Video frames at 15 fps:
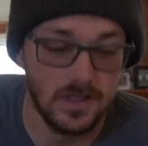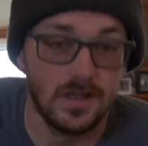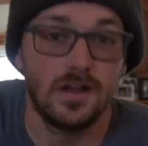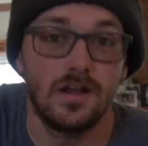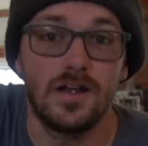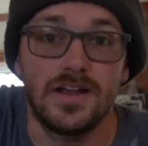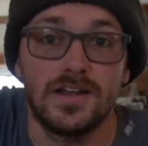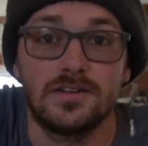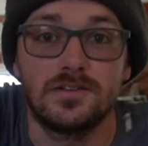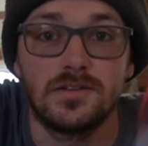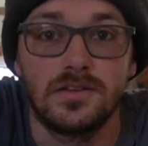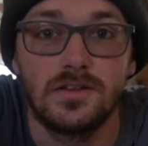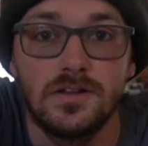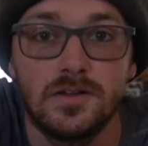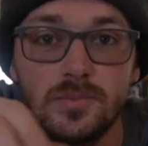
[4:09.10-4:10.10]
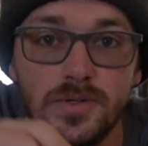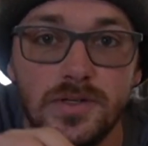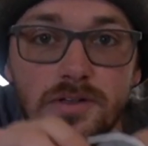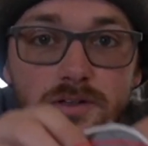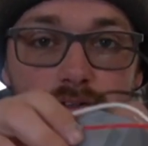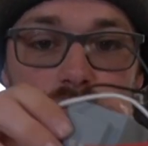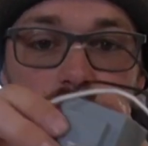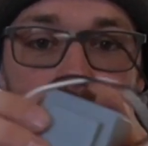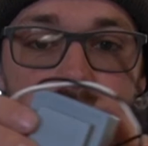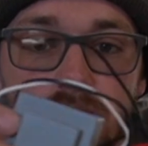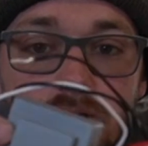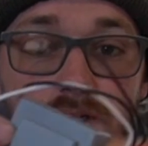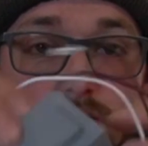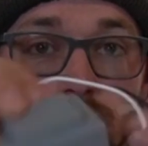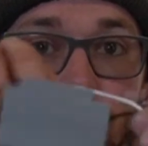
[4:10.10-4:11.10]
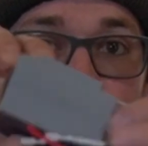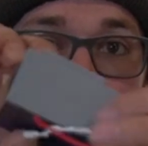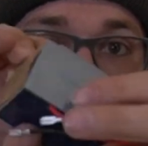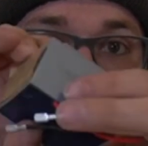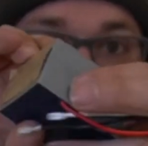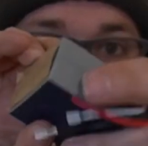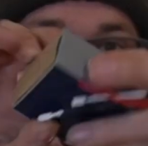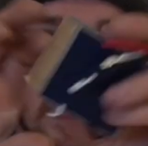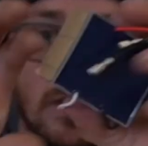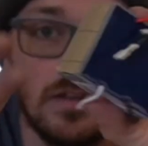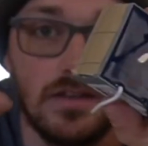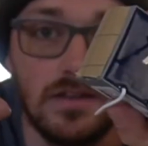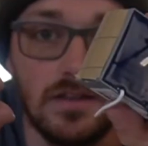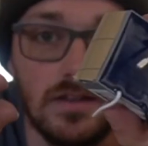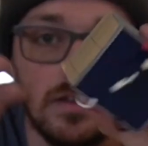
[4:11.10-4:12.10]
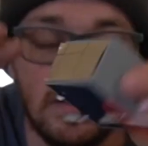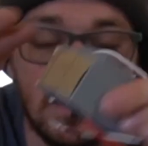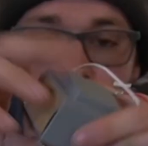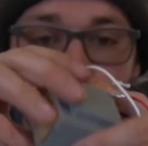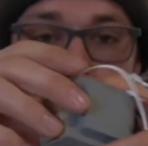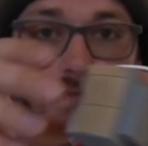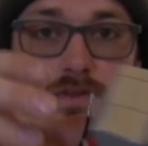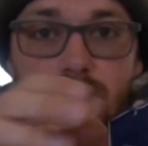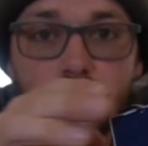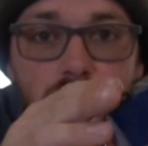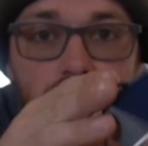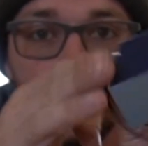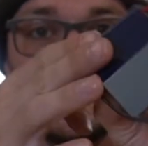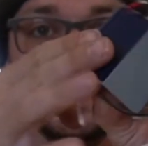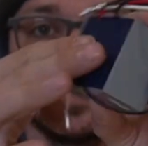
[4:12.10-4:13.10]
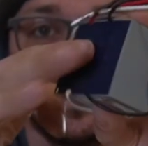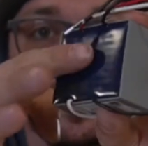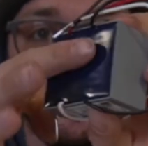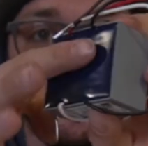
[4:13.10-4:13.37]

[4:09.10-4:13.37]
Alright, so there appears to be two sides to this thing. There is a